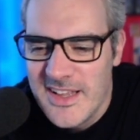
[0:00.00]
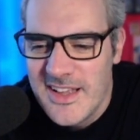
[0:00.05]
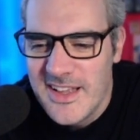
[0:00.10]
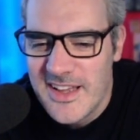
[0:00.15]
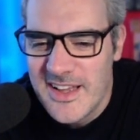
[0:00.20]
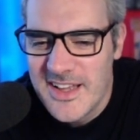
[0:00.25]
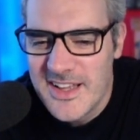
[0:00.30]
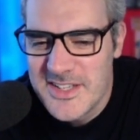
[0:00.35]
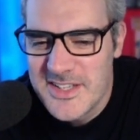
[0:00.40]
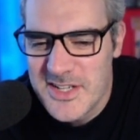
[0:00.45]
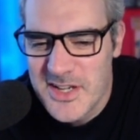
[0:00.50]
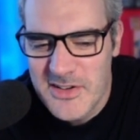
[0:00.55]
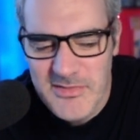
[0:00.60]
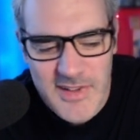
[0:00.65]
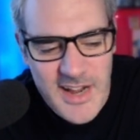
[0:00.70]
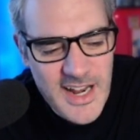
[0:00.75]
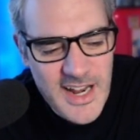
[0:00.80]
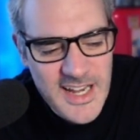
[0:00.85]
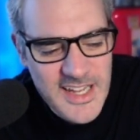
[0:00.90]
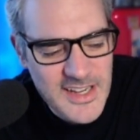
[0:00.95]
Dirt
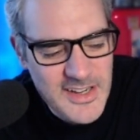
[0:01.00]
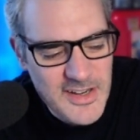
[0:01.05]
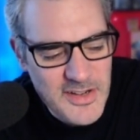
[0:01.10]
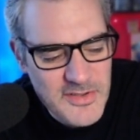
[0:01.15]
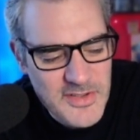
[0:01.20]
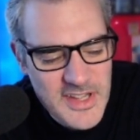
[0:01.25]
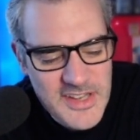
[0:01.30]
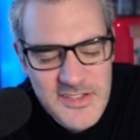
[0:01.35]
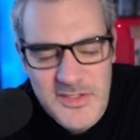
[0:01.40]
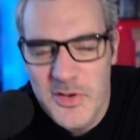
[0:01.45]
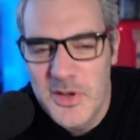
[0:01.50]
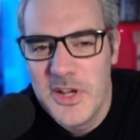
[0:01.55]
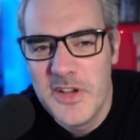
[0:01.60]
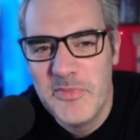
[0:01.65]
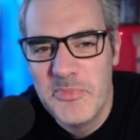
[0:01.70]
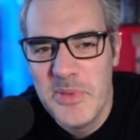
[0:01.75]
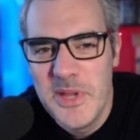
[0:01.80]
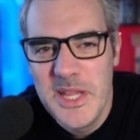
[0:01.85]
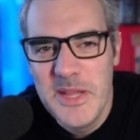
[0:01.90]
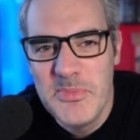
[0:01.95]
Rally, there's not
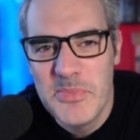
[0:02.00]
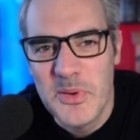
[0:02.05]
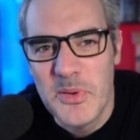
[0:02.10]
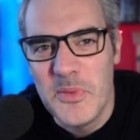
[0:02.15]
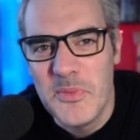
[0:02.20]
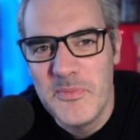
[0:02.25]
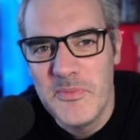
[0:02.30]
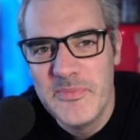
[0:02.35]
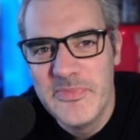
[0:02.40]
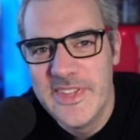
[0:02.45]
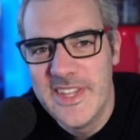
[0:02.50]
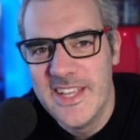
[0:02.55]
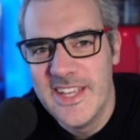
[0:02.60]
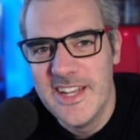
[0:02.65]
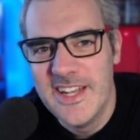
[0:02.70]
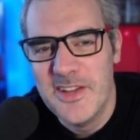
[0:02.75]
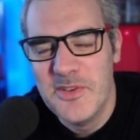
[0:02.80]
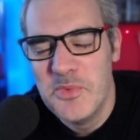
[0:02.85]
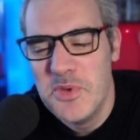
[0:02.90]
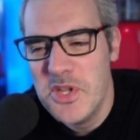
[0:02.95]
enough people.
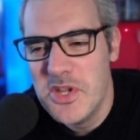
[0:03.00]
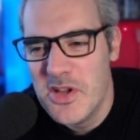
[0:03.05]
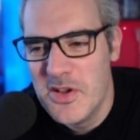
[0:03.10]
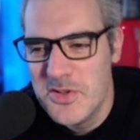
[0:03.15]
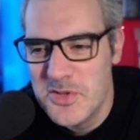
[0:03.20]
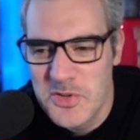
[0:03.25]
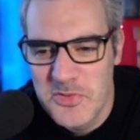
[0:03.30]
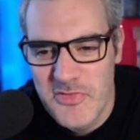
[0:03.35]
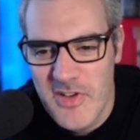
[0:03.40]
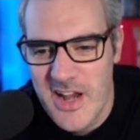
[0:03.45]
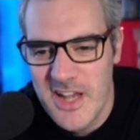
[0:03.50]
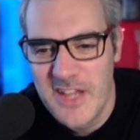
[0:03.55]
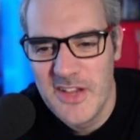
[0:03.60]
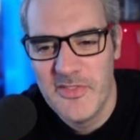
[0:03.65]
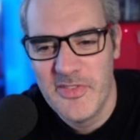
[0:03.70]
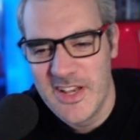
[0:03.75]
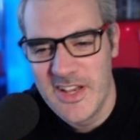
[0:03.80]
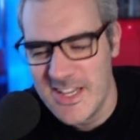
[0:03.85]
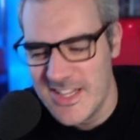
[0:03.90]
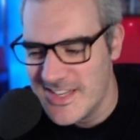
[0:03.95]
When you go to a rally
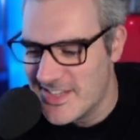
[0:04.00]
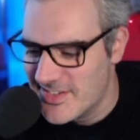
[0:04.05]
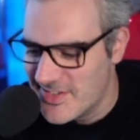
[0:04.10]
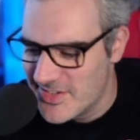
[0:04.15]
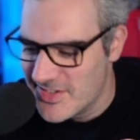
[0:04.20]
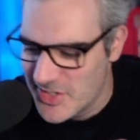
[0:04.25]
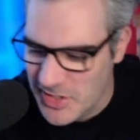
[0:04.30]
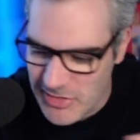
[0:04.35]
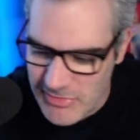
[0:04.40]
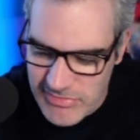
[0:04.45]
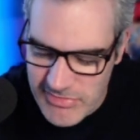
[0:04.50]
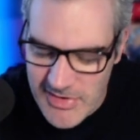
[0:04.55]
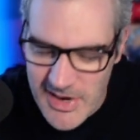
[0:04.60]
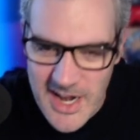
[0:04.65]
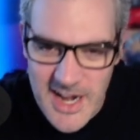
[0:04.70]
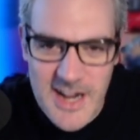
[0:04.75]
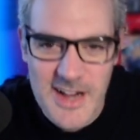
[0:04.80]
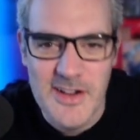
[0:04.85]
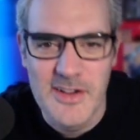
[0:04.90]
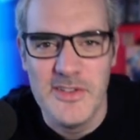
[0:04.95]
event, there's
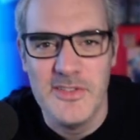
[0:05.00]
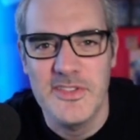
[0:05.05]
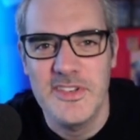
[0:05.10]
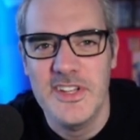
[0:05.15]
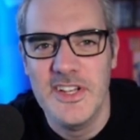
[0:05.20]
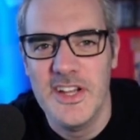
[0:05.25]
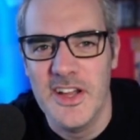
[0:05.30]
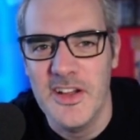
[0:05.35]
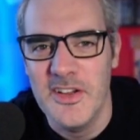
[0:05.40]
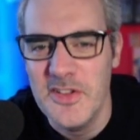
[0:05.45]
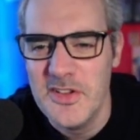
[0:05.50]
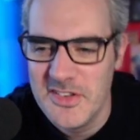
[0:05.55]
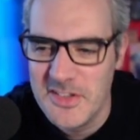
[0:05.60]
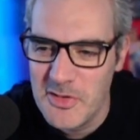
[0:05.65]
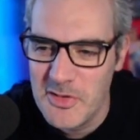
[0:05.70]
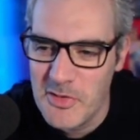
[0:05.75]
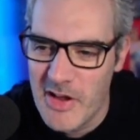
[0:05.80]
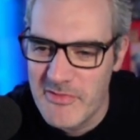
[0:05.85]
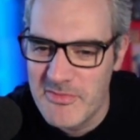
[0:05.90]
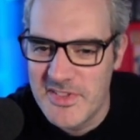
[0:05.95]
crowds. You
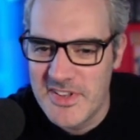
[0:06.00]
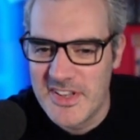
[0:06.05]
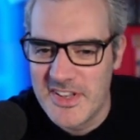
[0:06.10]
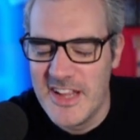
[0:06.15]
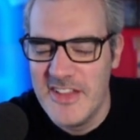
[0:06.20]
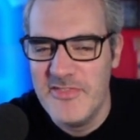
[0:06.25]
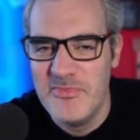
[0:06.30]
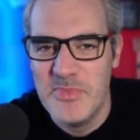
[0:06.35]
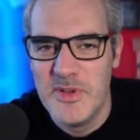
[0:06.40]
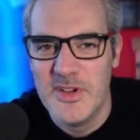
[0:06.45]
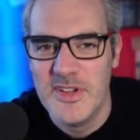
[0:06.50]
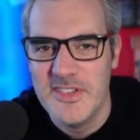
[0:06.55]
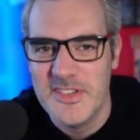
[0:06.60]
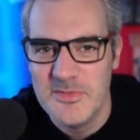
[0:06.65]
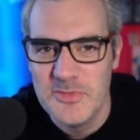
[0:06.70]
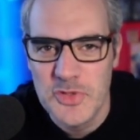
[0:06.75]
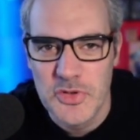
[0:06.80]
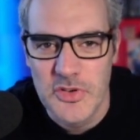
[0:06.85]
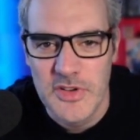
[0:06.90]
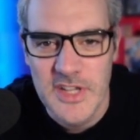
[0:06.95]
still have them safe behind
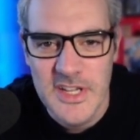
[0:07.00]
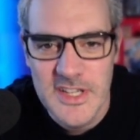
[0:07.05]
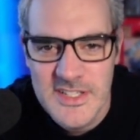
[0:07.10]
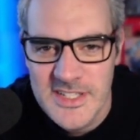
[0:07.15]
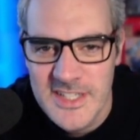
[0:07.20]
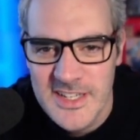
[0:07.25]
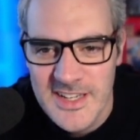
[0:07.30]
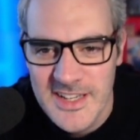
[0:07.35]
some trees,